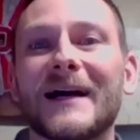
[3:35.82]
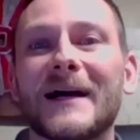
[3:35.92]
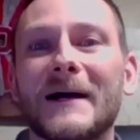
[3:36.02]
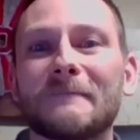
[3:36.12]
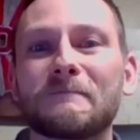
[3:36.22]

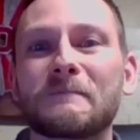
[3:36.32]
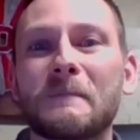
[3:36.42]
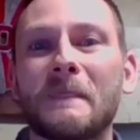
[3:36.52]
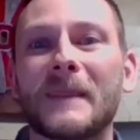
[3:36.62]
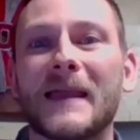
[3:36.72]

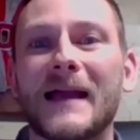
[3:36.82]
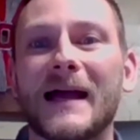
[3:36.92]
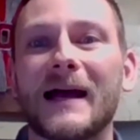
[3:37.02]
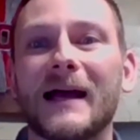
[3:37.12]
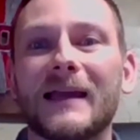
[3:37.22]

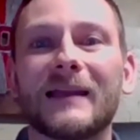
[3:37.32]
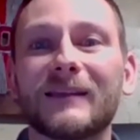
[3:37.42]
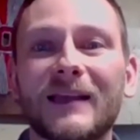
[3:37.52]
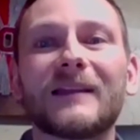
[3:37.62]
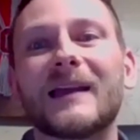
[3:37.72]

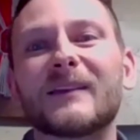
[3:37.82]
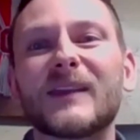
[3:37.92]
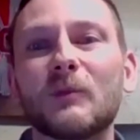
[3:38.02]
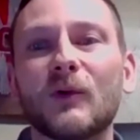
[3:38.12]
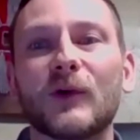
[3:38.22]
And as
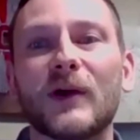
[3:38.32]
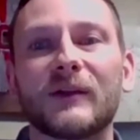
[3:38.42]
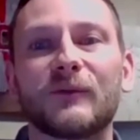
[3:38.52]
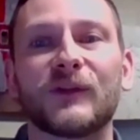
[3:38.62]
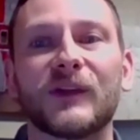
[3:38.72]
they move around a
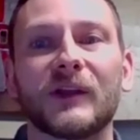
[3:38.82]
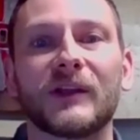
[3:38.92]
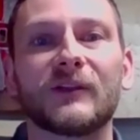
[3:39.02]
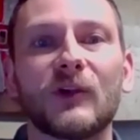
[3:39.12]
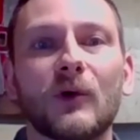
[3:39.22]

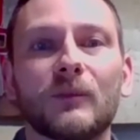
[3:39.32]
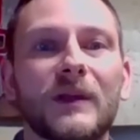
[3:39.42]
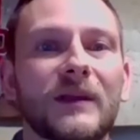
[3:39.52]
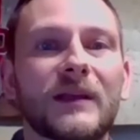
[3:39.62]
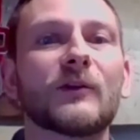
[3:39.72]
facility. So
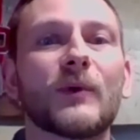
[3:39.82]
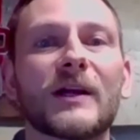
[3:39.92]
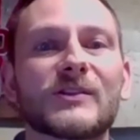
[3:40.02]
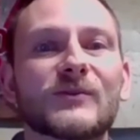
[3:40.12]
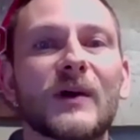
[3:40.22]
either way,
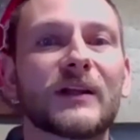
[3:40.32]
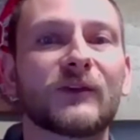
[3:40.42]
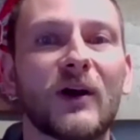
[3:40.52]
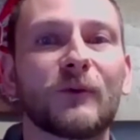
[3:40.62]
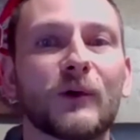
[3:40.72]
it's just writing
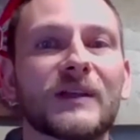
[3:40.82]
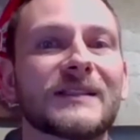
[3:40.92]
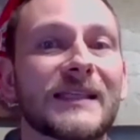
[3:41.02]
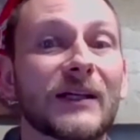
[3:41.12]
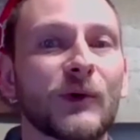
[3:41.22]
software to
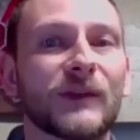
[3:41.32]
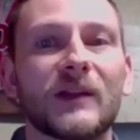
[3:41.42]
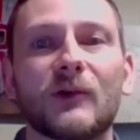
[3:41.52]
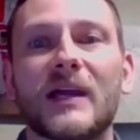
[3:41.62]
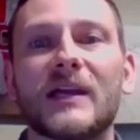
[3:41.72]
deal with the
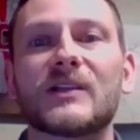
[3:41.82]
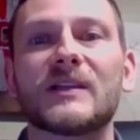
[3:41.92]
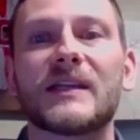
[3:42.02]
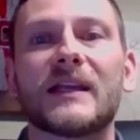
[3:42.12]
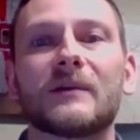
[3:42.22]
location
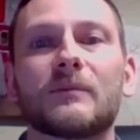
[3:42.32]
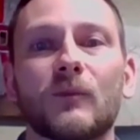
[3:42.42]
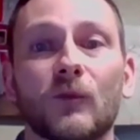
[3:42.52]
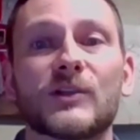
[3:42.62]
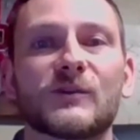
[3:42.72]
data,
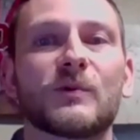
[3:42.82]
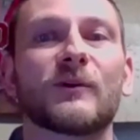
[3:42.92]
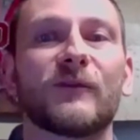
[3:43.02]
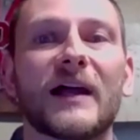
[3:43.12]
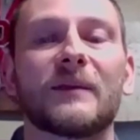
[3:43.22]
which is
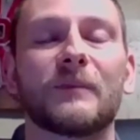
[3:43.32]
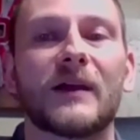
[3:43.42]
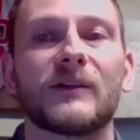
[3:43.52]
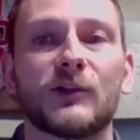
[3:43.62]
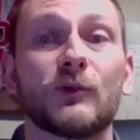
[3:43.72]
provided by
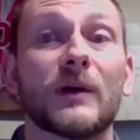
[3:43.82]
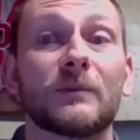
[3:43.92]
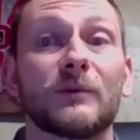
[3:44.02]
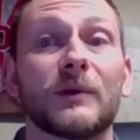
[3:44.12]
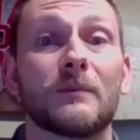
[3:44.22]
the
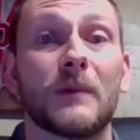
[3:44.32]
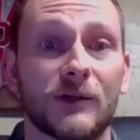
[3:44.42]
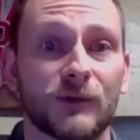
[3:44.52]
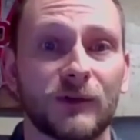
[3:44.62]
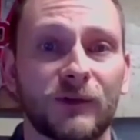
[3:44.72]
UWB
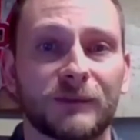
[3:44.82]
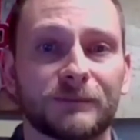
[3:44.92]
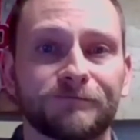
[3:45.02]
modules.